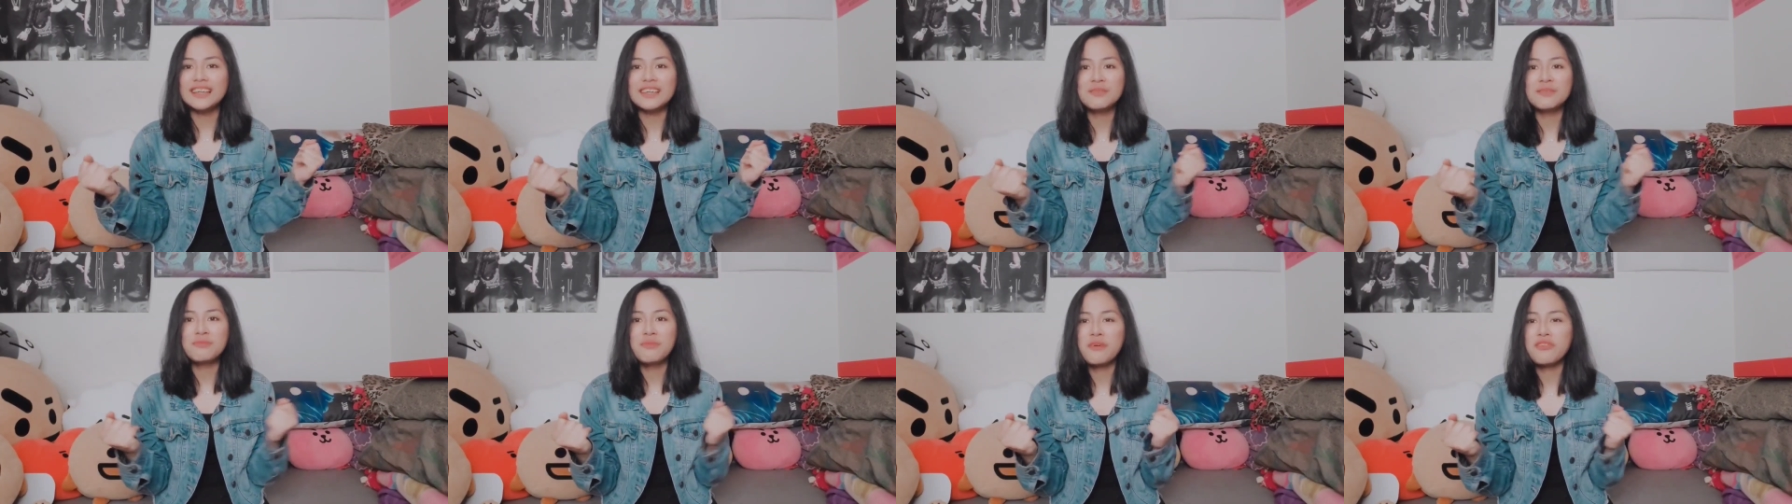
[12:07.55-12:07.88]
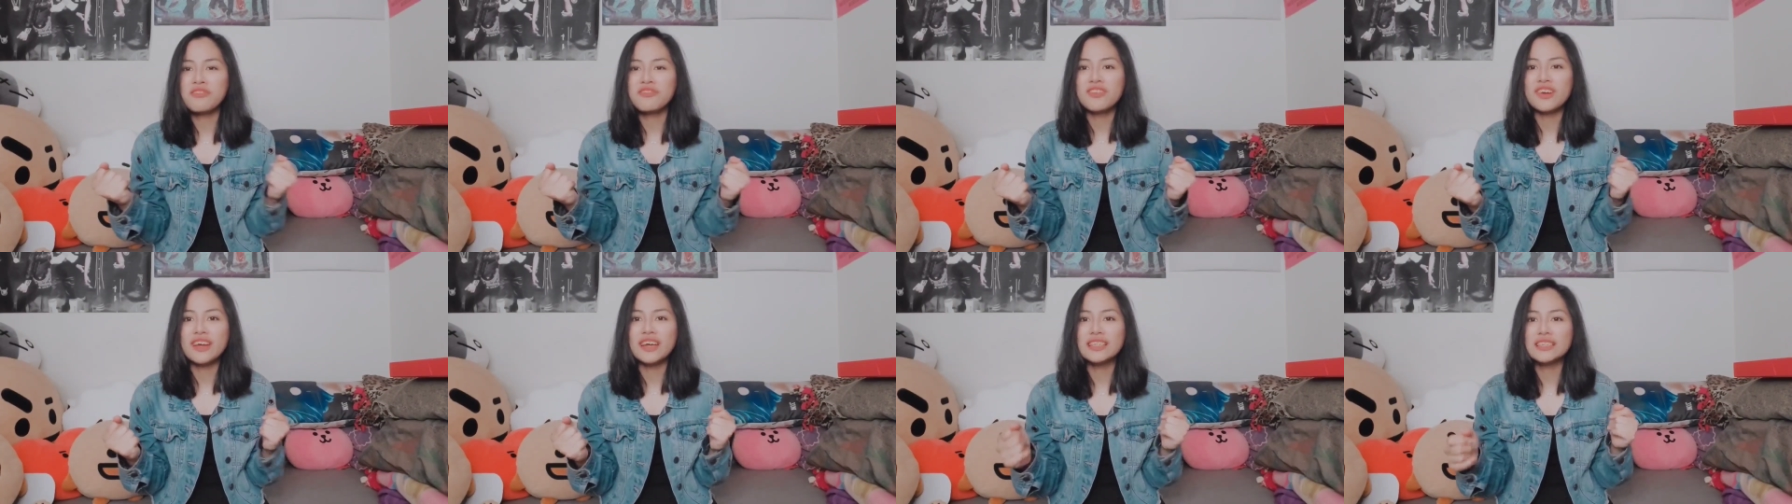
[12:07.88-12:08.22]
and then
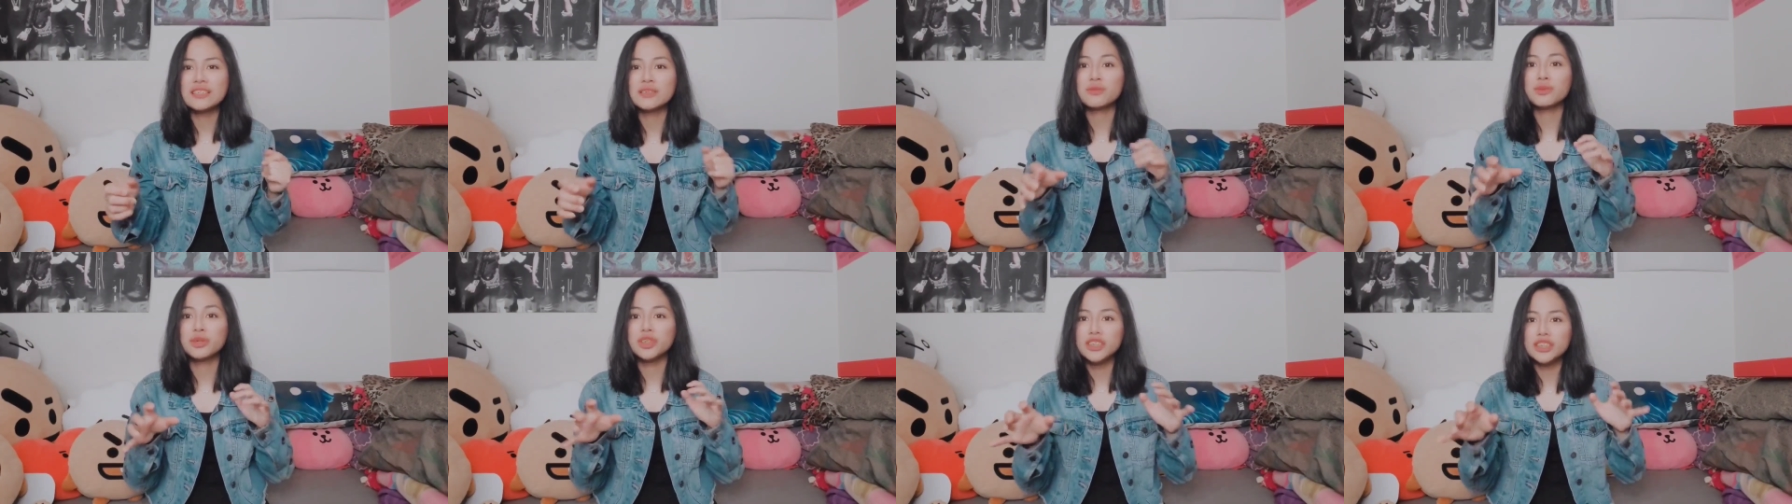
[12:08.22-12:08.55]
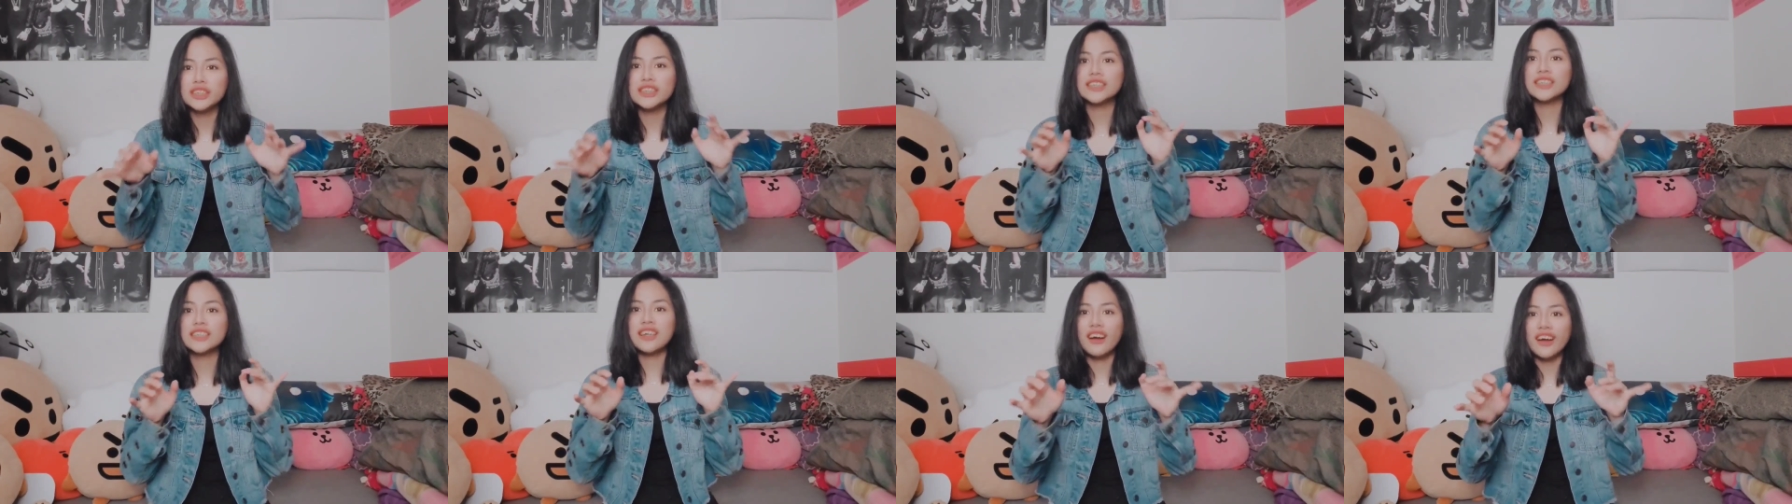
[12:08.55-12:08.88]
my friends were
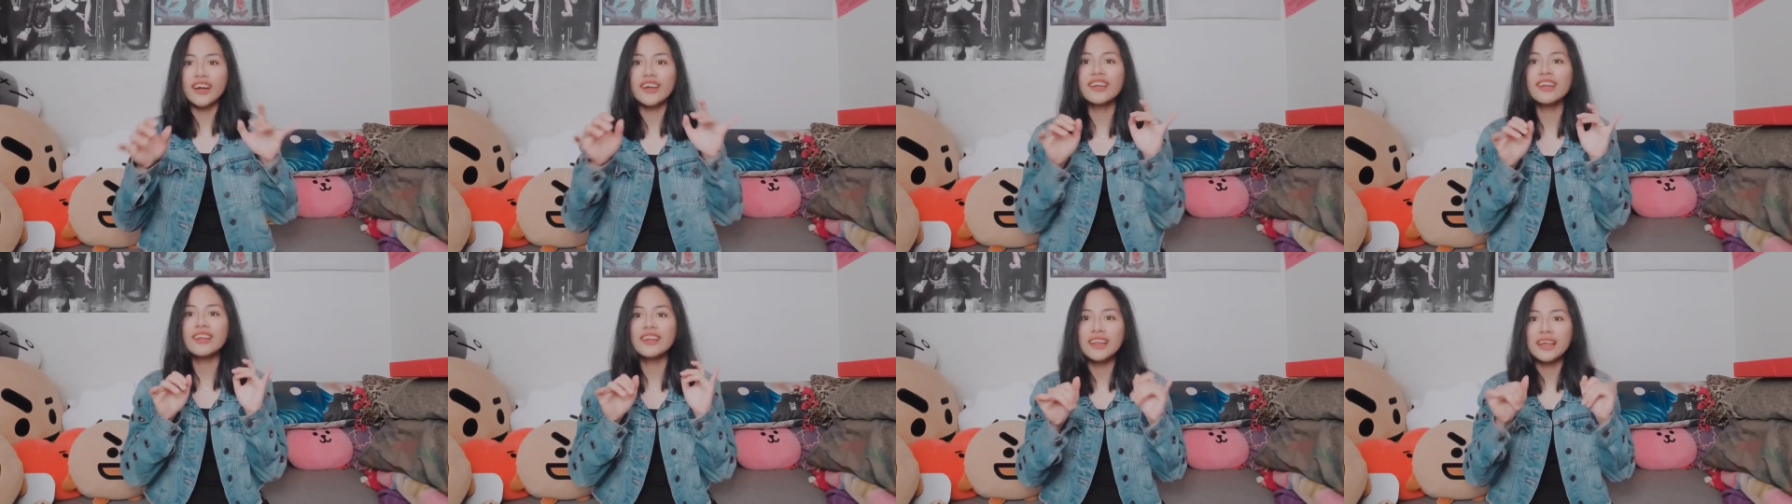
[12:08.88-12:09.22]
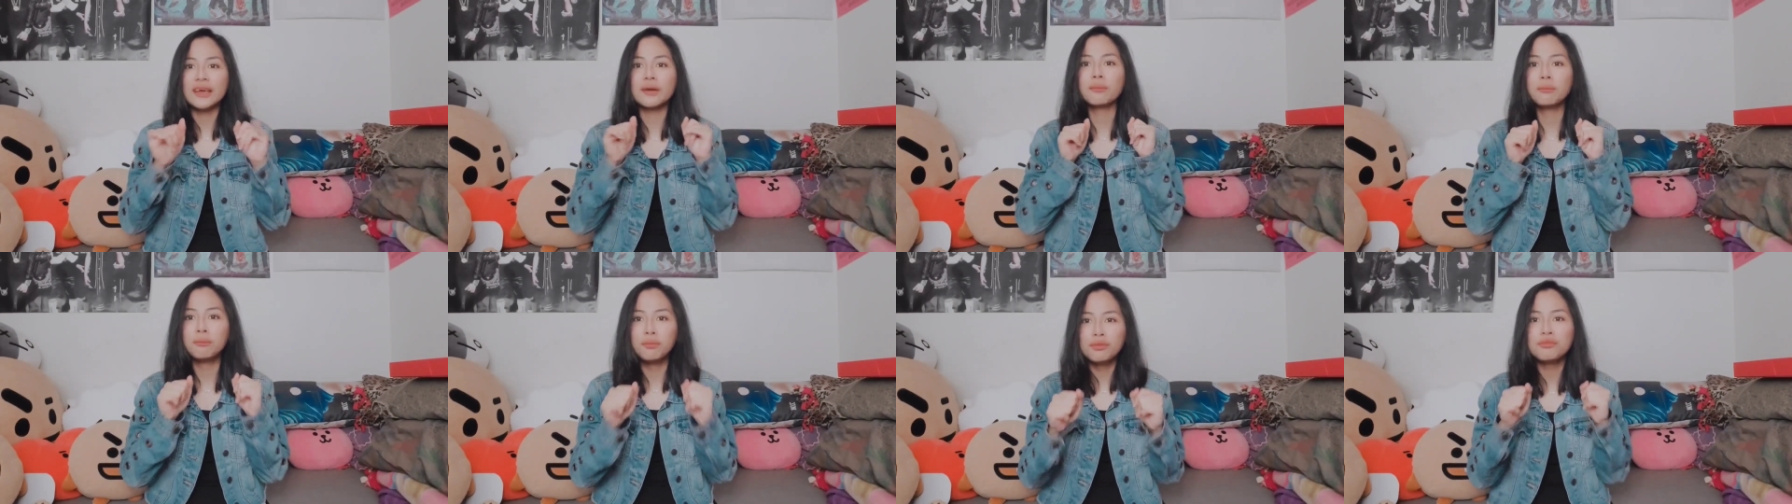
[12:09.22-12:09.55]
just starting
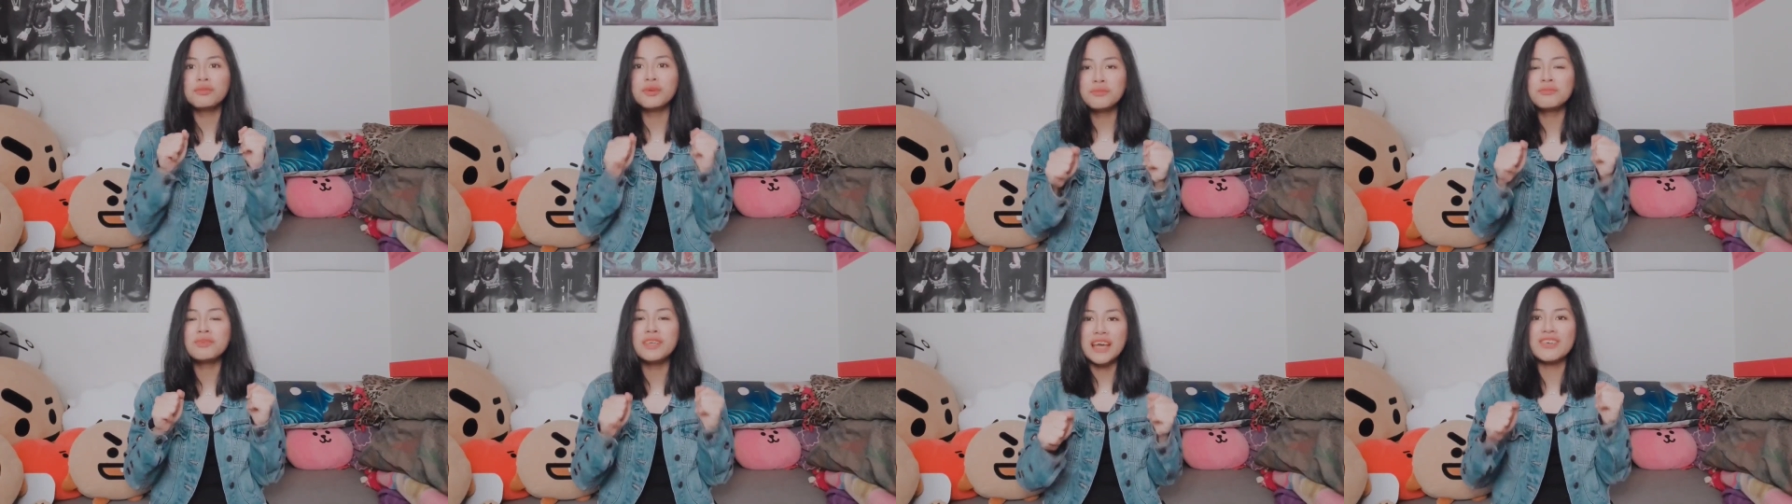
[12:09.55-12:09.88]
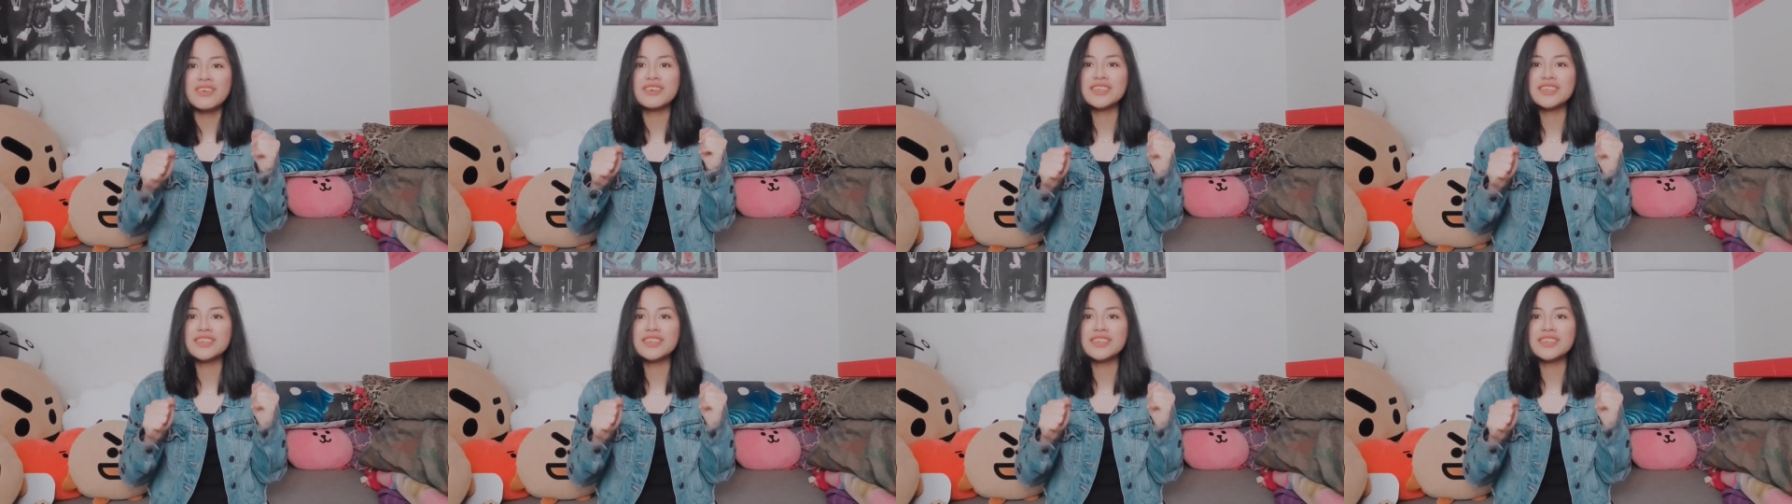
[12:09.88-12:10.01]
like moving me.